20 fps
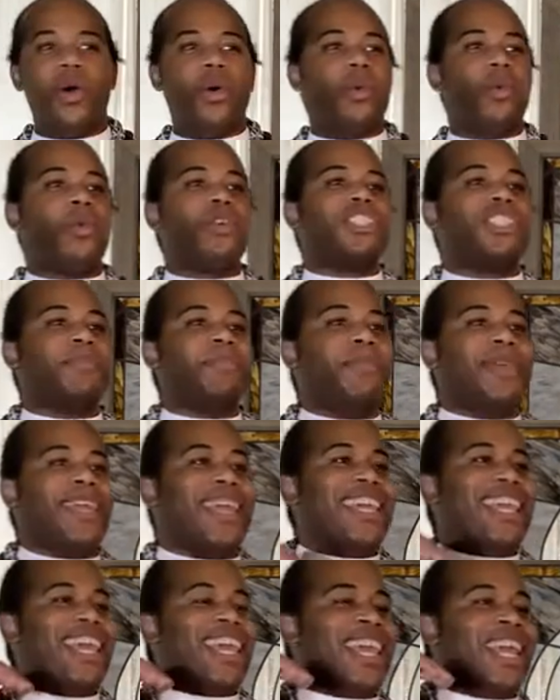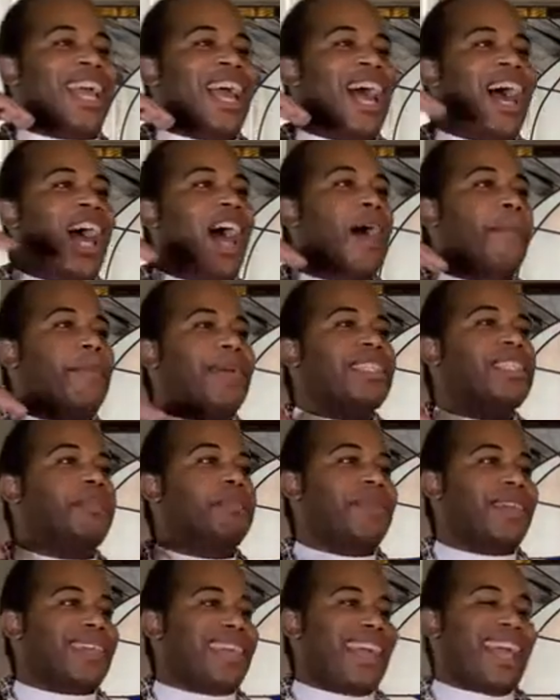We're speaking up and
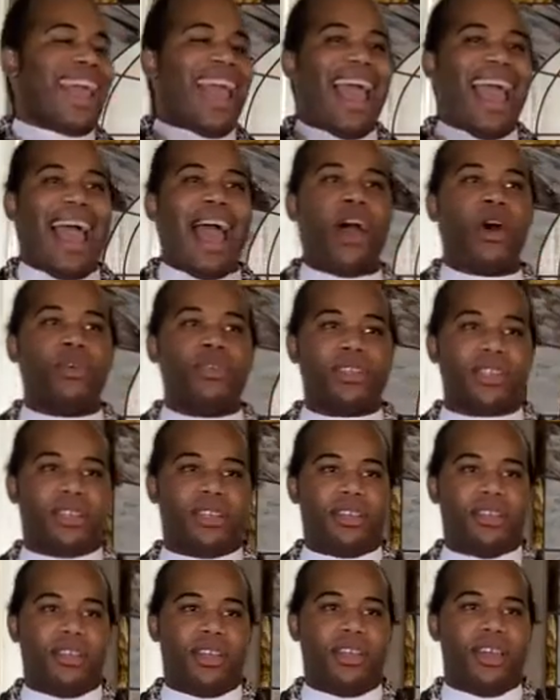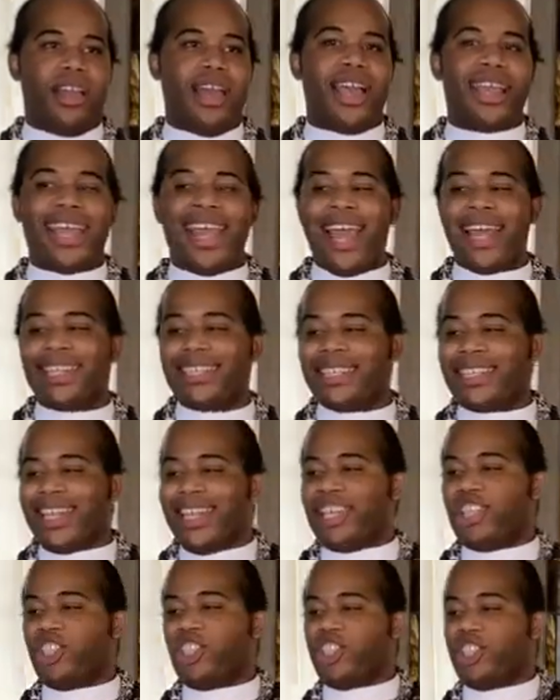speaking out against
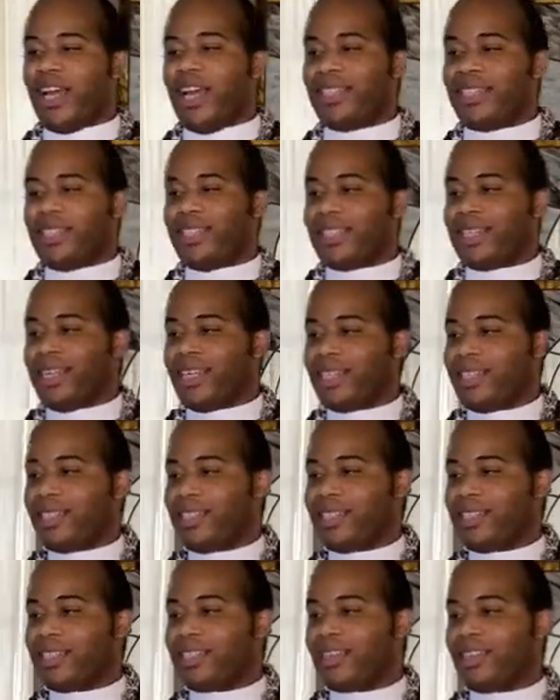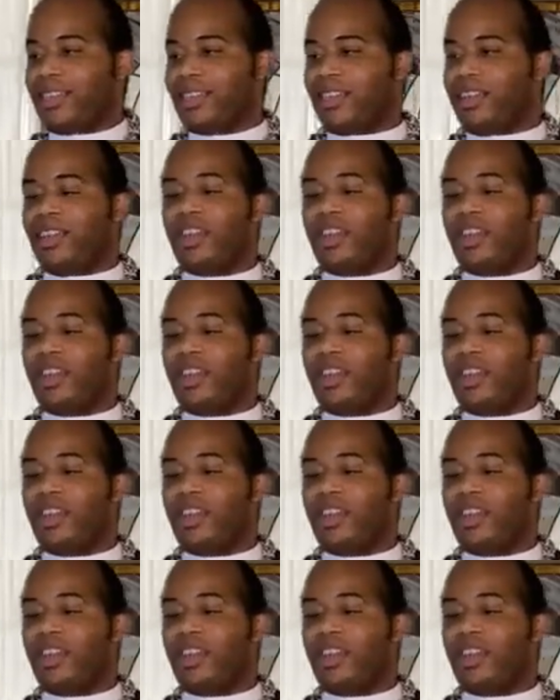injustice.